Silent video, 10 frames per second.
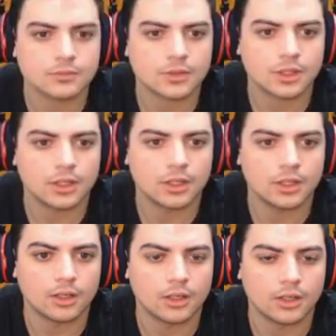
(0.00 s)

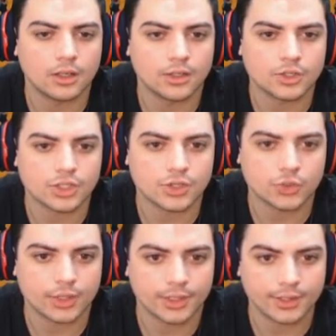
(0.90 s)
Uh, jeez, you
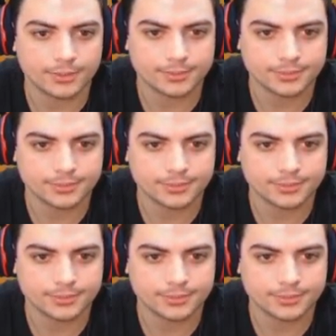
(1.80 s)
wanna hit it?